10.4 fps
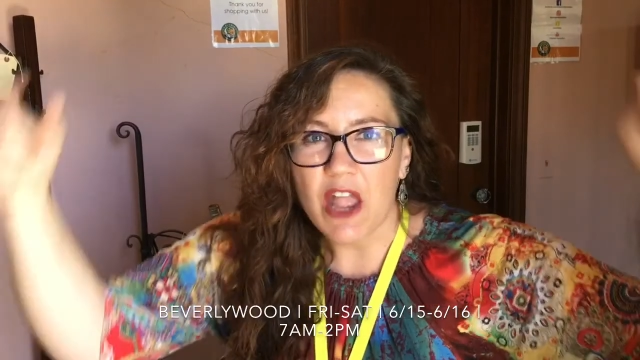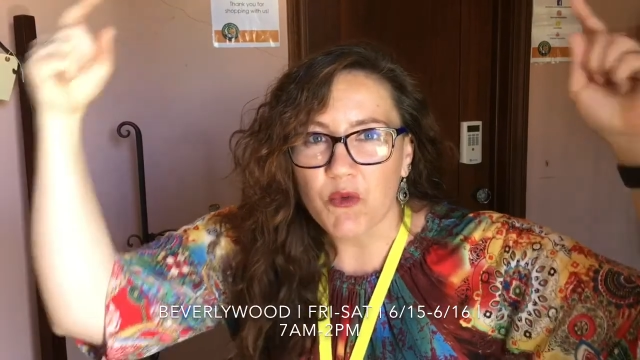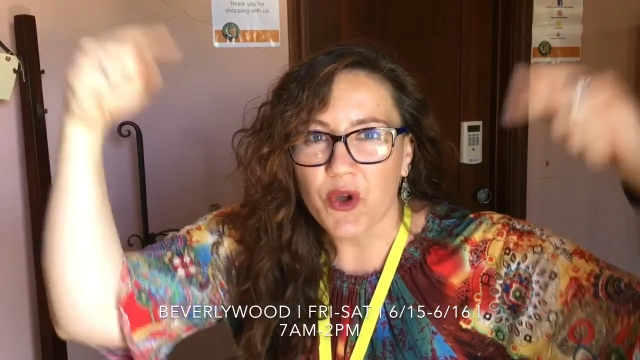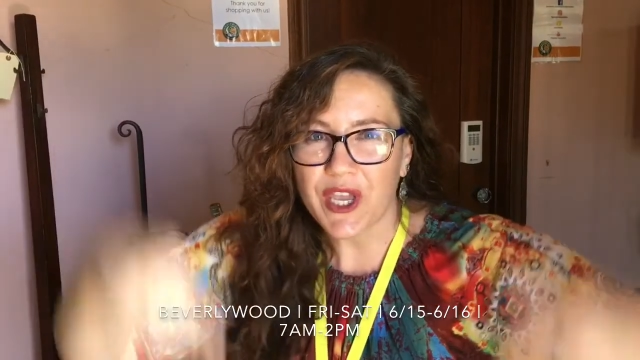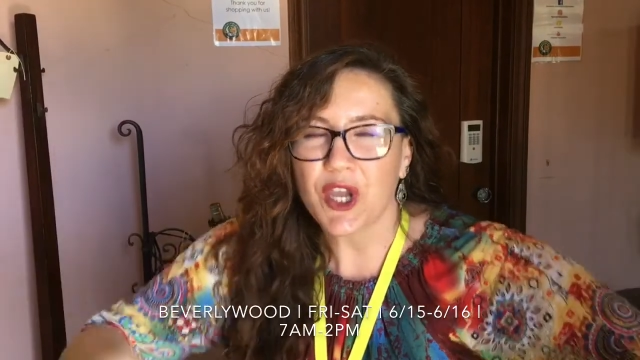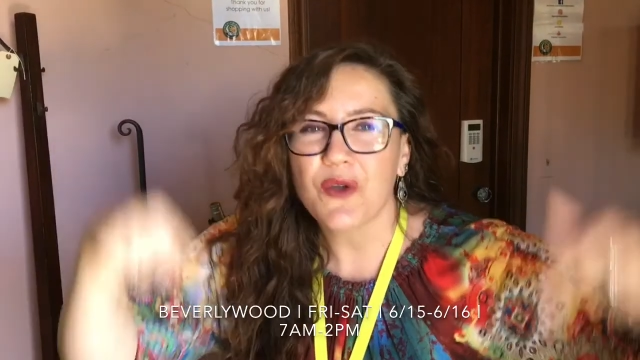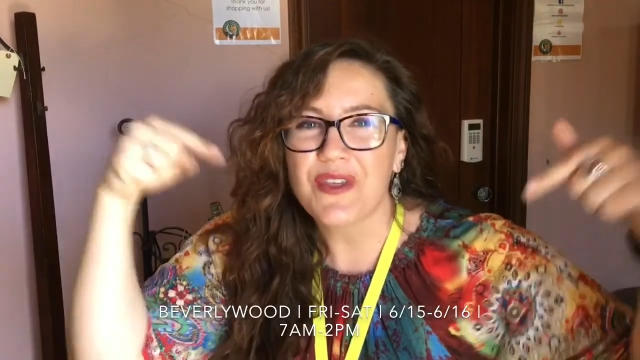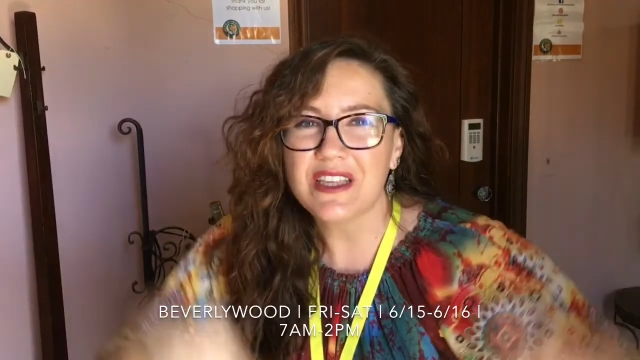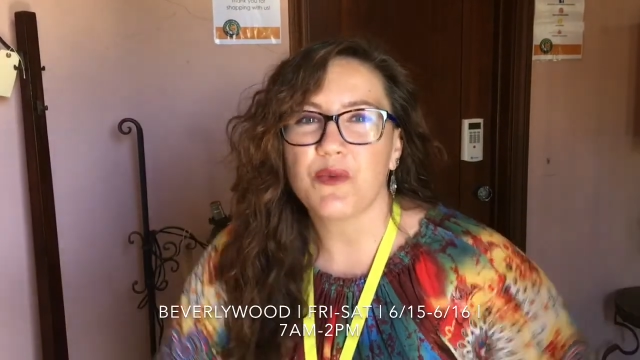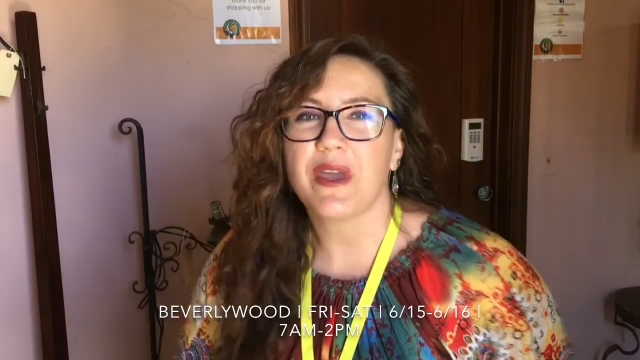And we're here
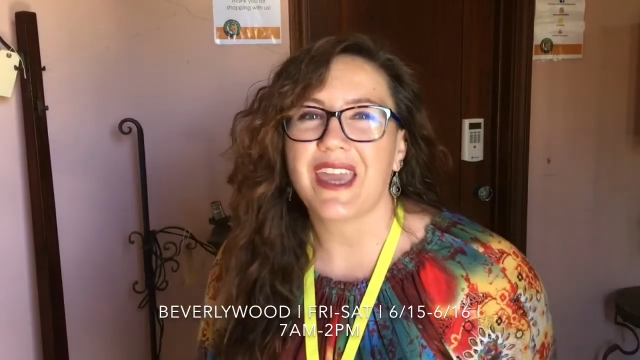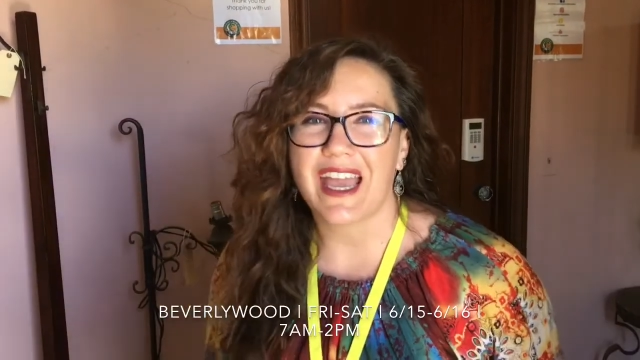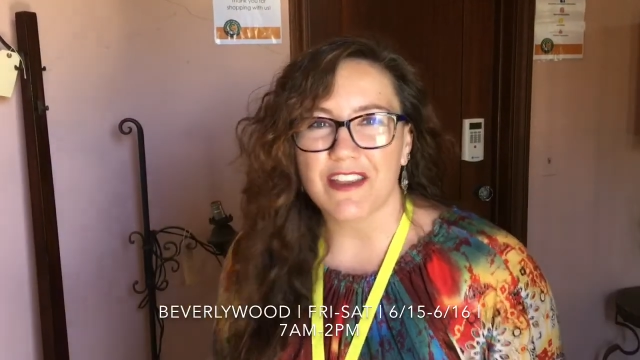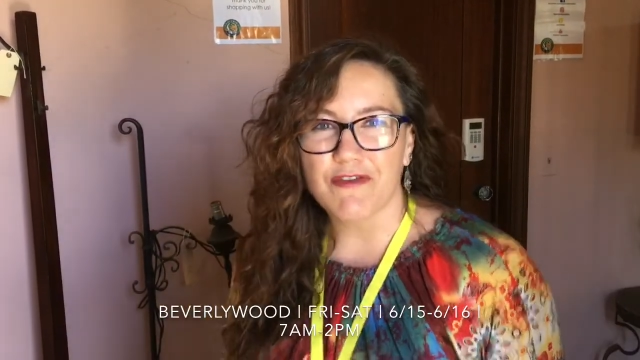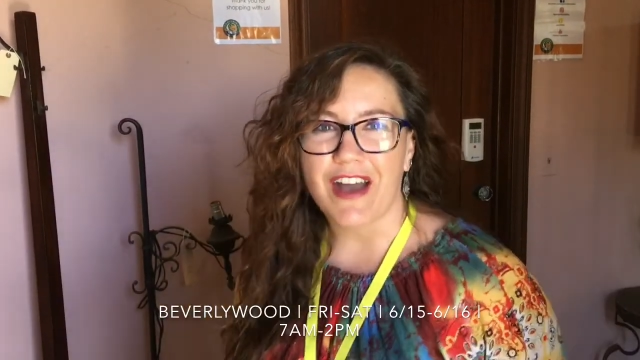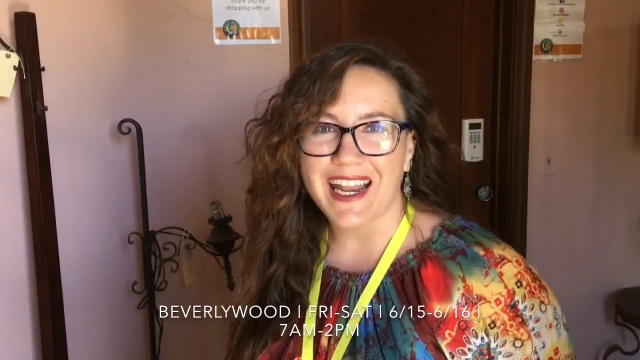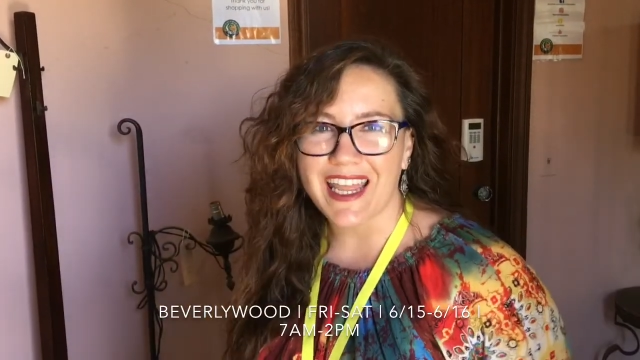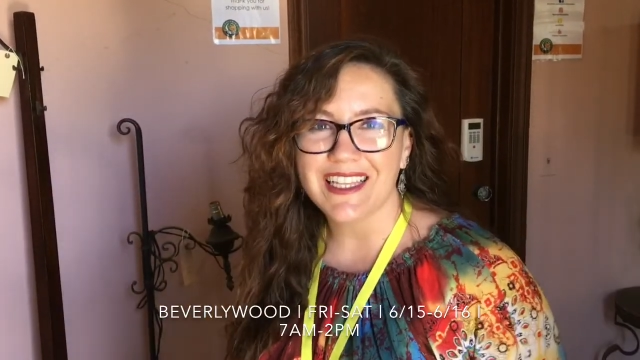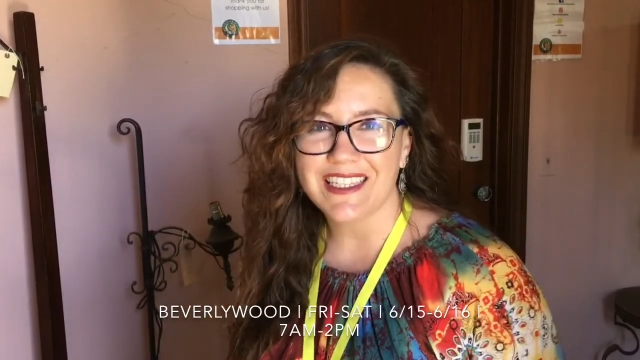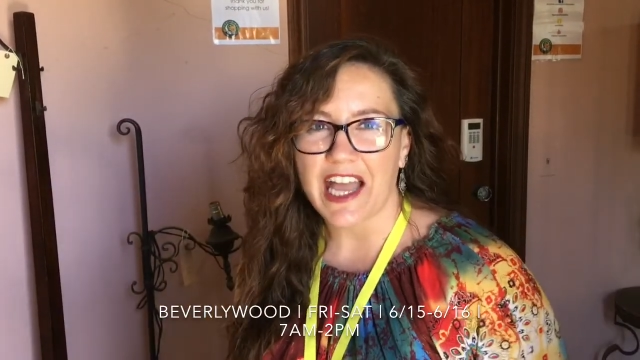this weekend,
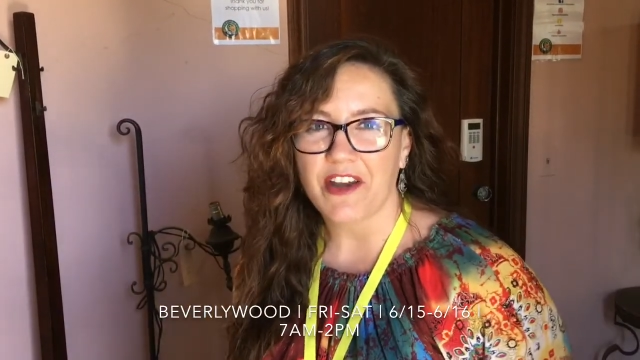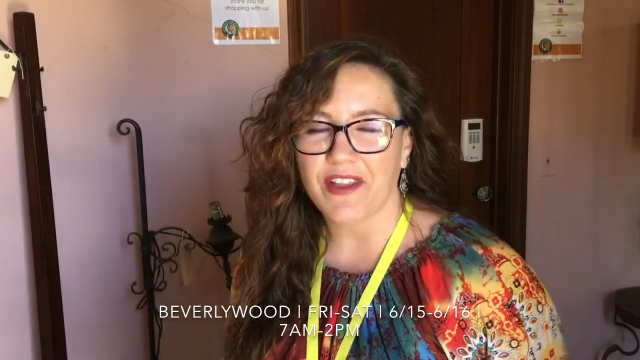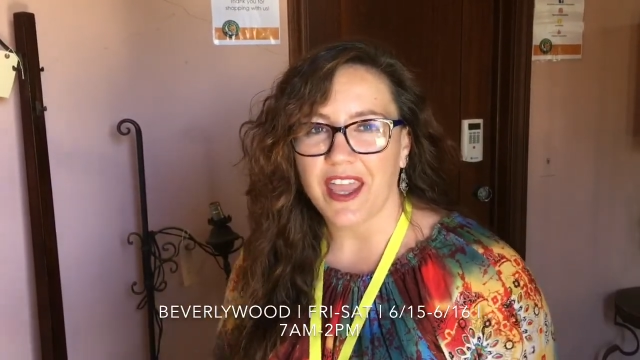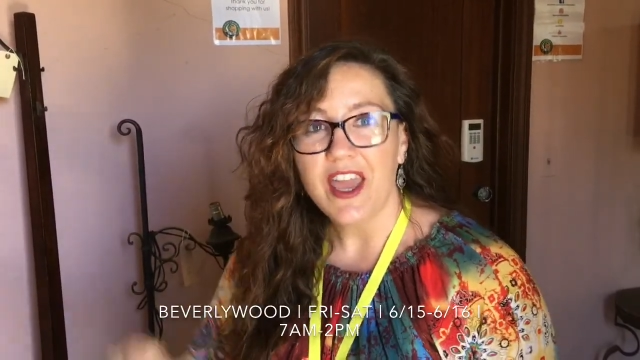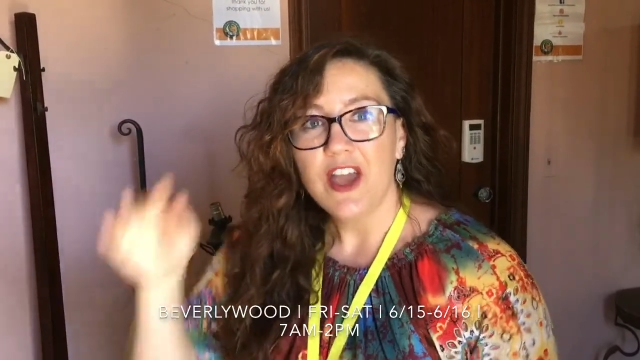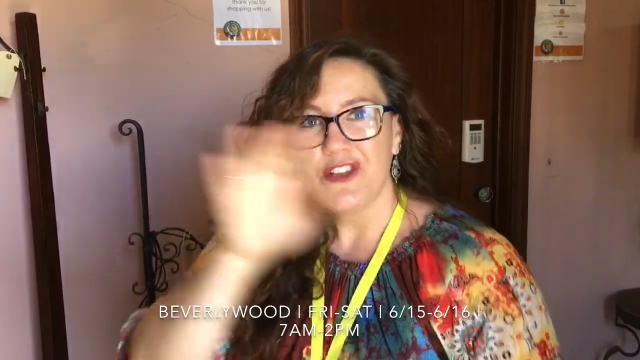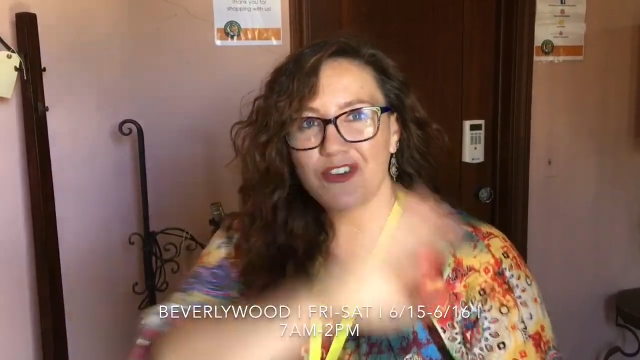Friday and Saturday,